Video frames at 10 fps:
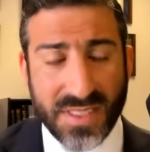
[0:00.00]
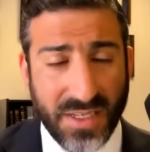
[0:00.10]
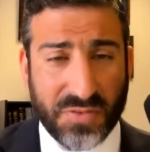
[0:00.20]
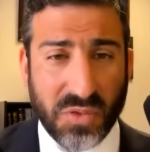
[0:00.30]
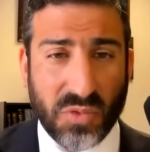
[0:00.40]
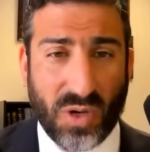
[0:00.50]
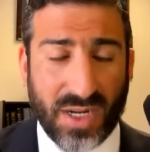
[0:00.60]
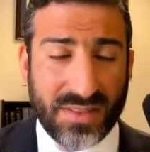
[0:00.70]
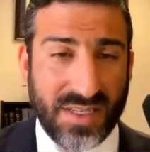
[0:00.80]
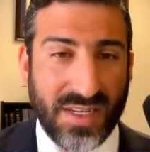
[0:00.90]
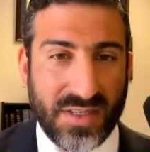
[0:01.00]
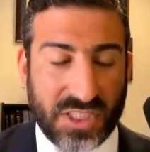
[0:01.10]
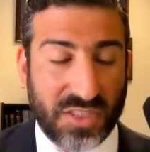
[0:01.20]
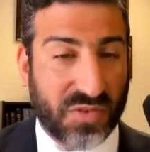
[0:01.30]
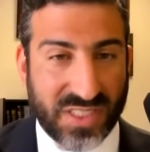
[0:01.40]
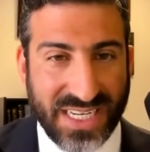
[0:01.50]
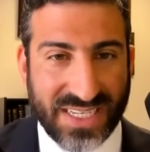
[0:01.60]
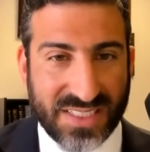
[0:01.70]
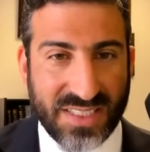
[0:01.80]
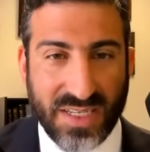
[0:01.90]
if you want, just for
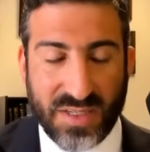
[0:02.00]
kicks,